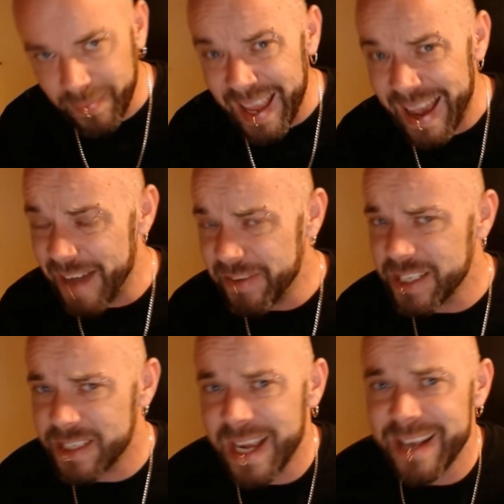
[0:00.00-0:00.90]
having
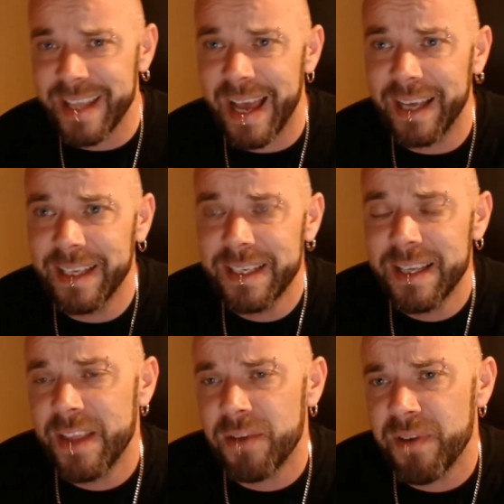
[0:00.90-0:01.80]
said that,
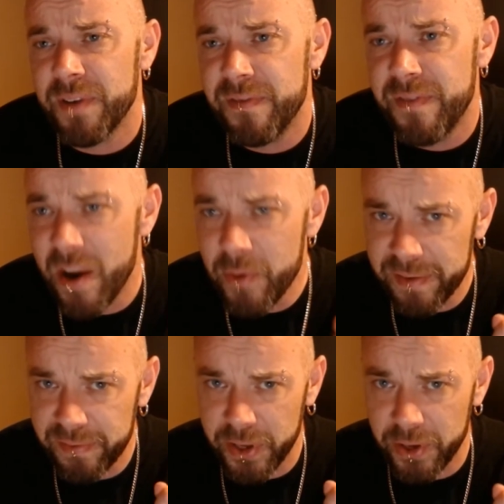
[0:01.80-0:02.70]
there are very
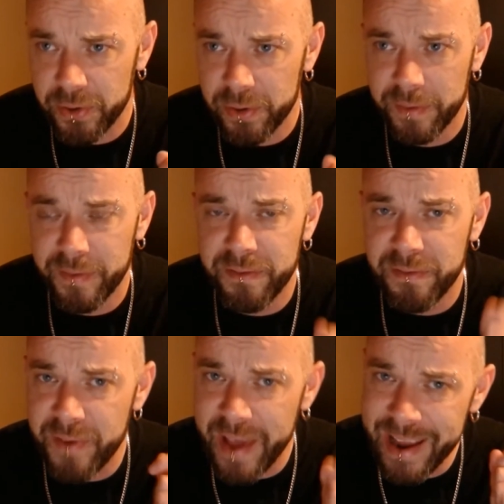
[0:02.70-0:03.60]
few,
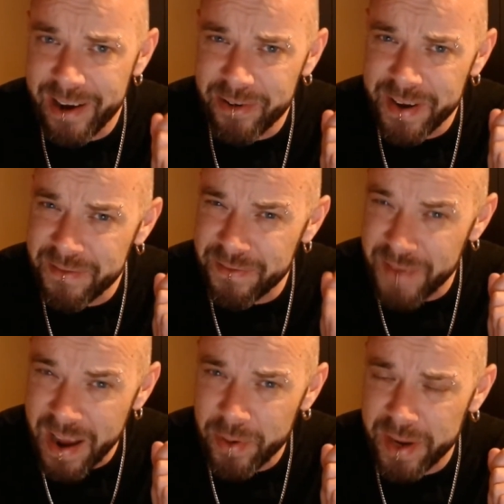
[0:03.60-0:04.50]
very,
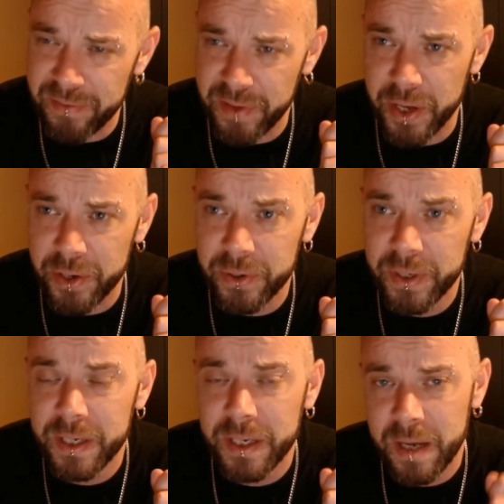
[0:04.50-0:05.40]
very few
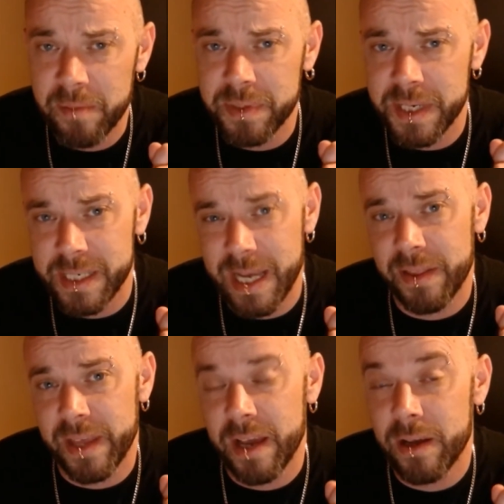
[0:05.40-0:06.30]
companies
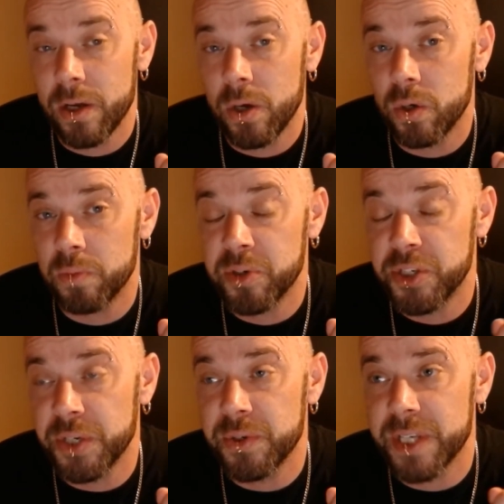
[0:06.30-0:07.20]
out there who are
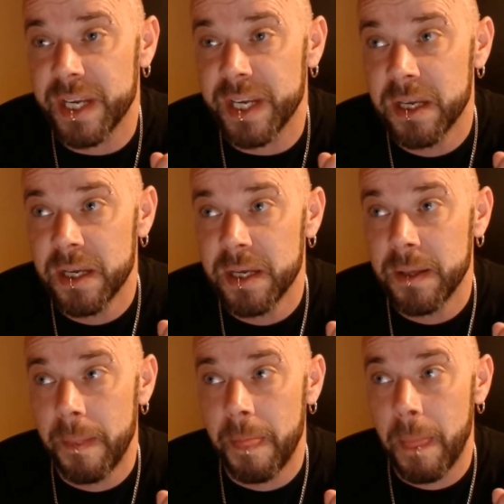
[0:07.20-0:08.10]
producing
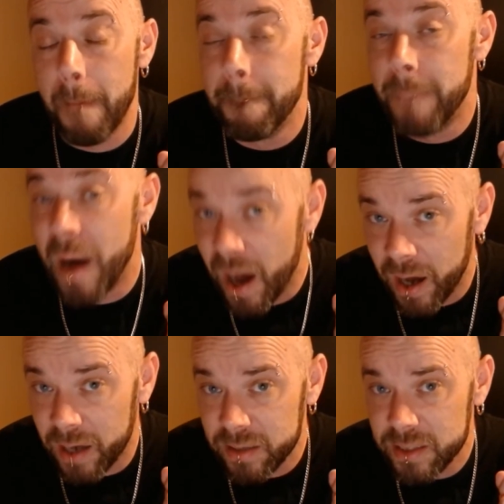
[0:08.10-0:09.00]

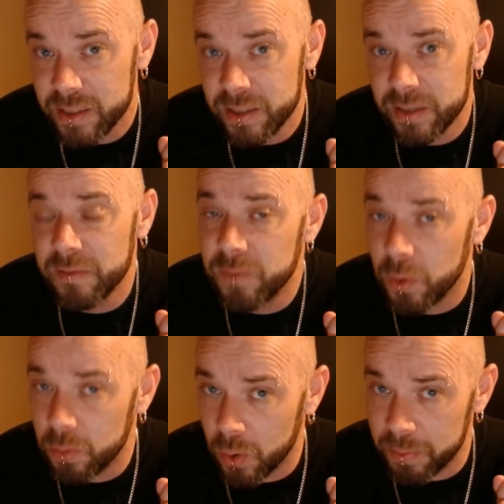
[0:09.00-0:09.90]
parts
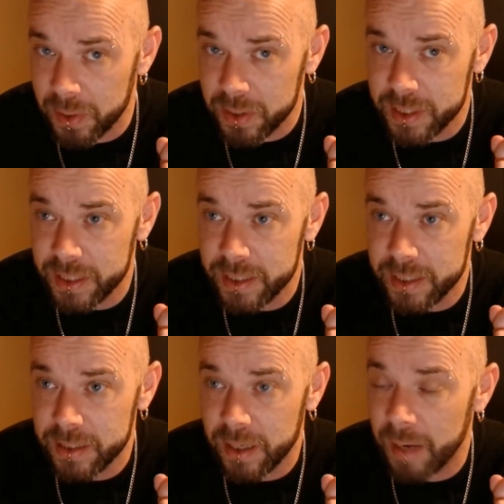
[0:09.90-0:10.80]
for
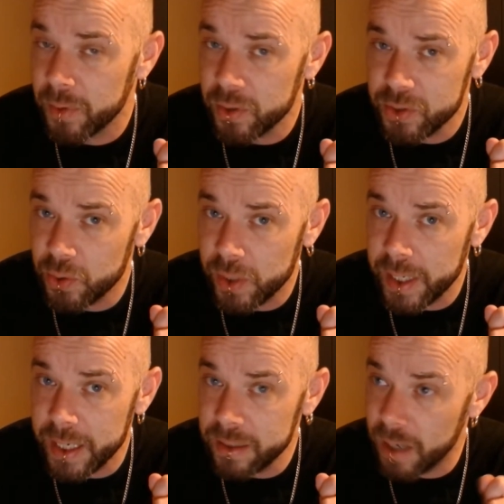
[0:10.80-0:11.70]
Warbosses. I'm not
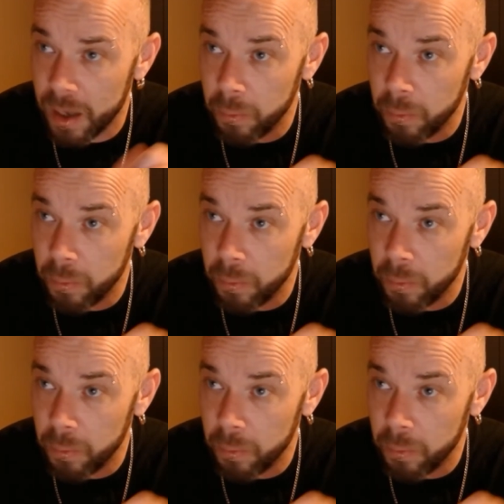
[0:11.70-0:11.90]
talking a